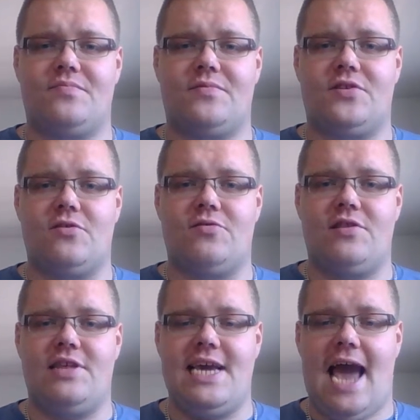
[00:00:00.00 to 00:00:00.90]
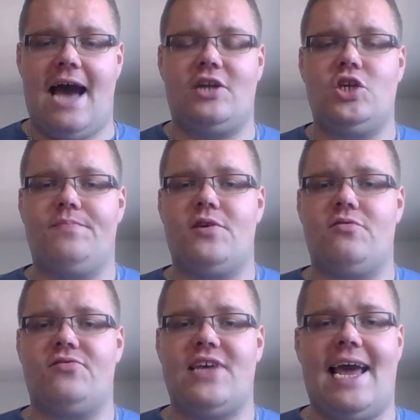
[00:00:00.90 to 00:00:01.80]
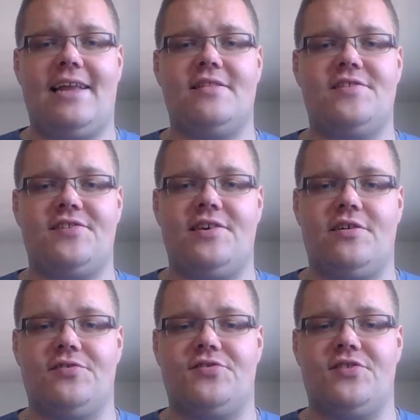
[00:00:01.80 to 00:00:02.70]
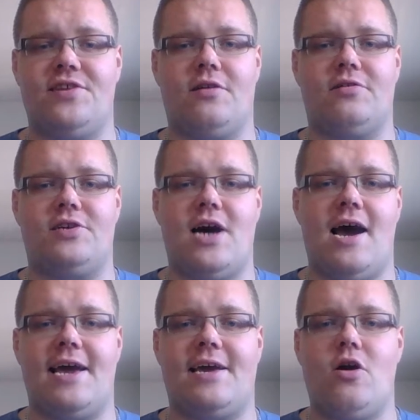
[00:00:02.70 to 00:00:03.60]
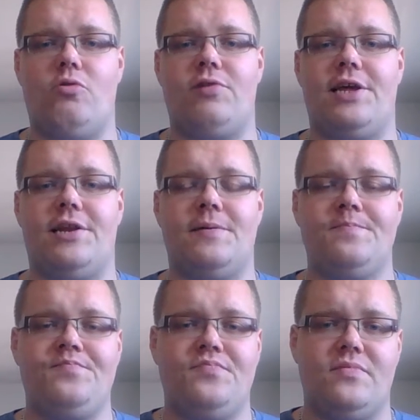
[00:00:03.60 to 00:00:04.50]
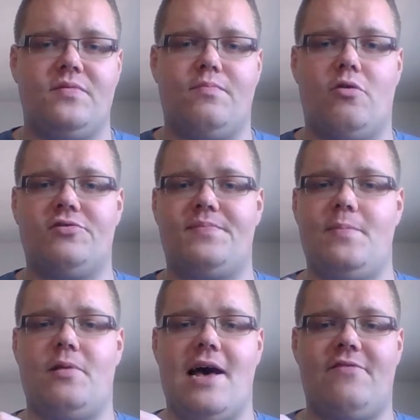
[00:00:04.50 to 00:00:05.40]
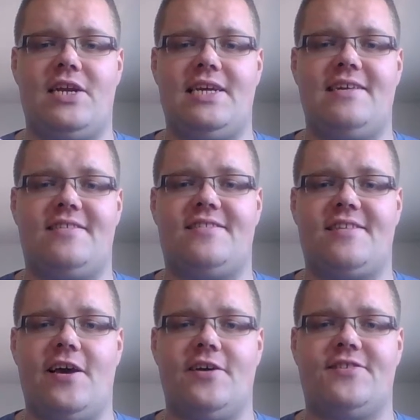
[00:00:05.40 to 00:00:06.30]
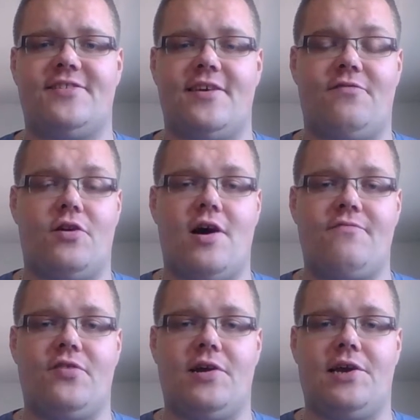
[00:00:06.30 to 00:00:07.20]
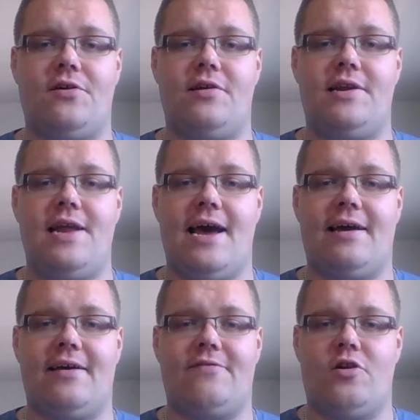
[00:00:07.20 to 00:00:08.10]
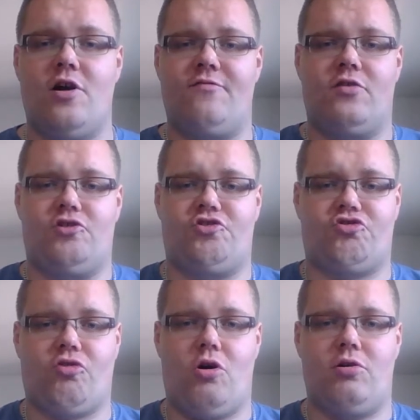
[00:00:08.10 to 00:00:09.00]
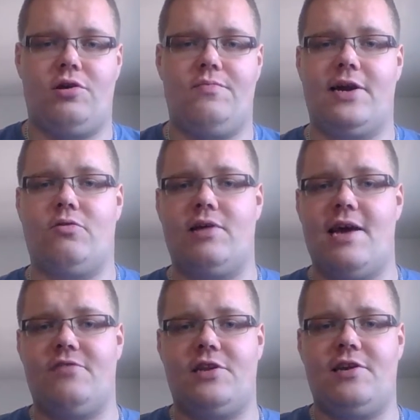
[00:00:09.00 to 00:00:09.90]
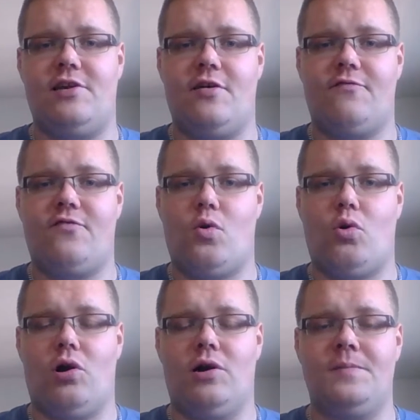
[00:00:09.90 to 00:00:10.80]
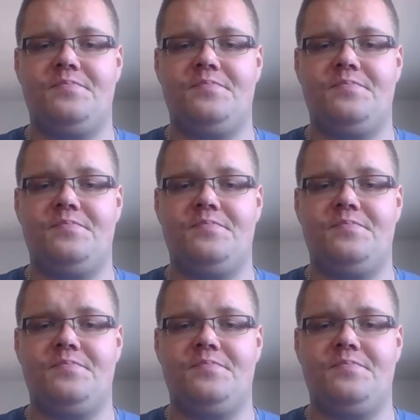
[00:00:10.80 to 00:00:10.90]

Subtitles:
So the attributes and the skills, they are die-coded. Most people have a D6. If you're not very good, if you're not very strong, you might only have a D4.